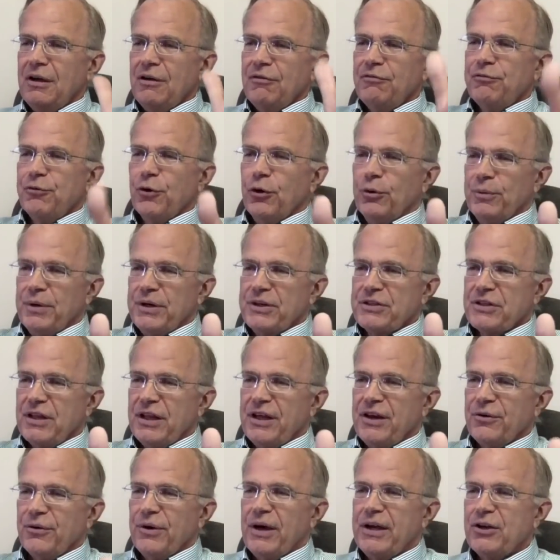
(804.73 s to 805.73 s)
4 weeks
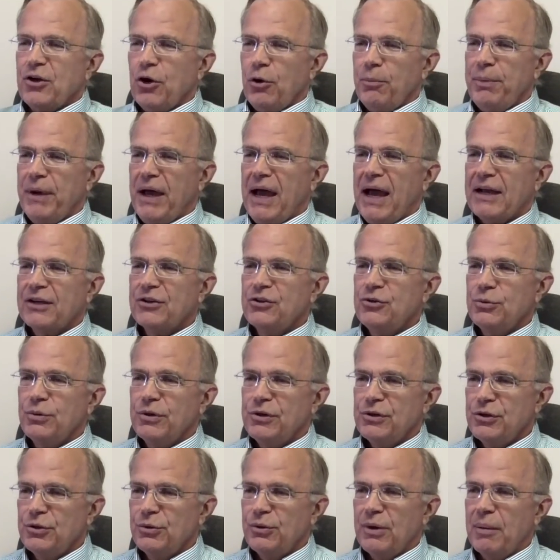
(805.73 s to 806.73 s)
later, I go back, do a
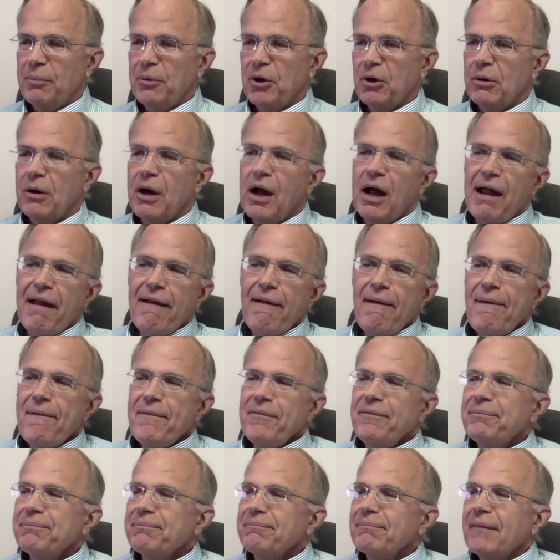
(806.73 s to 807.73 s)
new MRI.
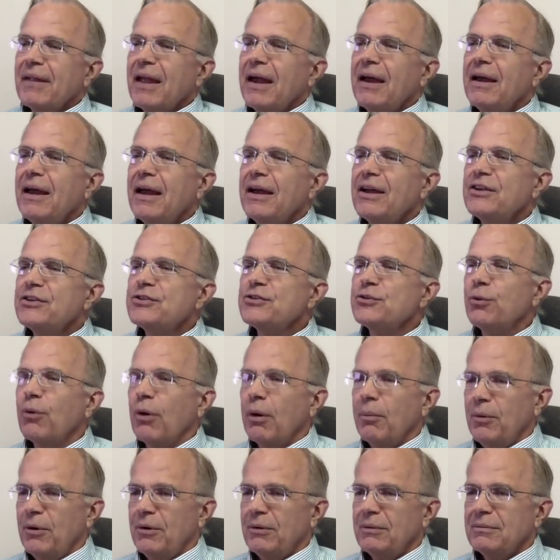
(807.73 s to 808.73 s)
It's
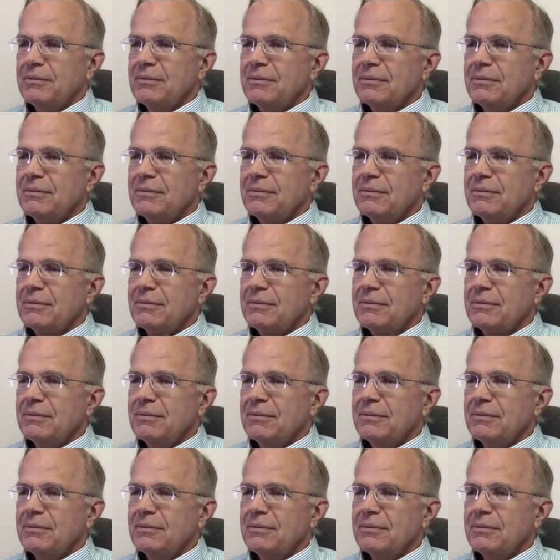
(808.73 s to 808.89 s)
normal.